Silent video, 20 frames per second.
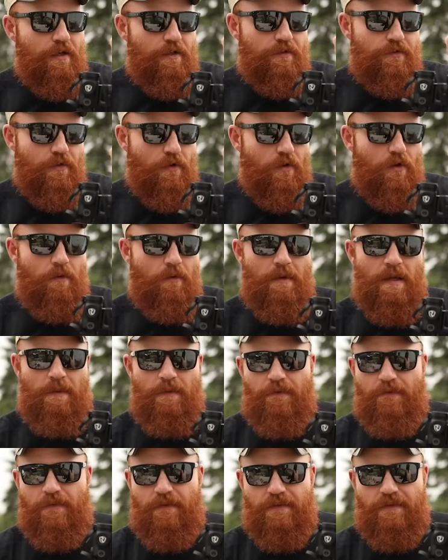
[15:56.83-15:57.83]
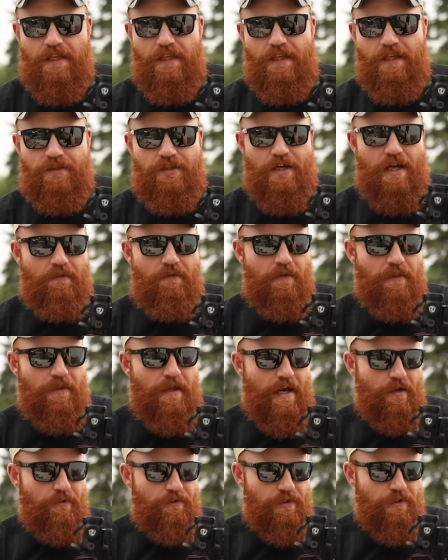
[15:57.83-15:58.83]
So maybe 15-ish out of
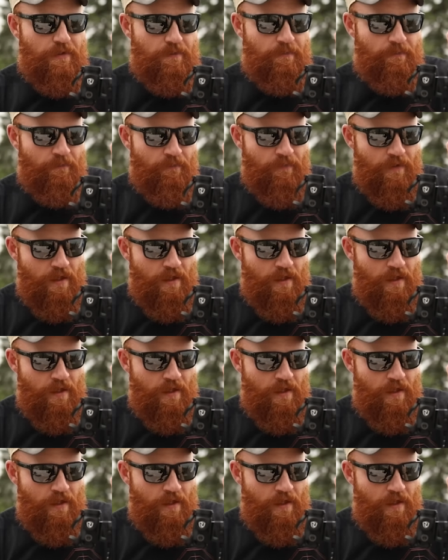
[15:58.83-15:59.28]
1,000.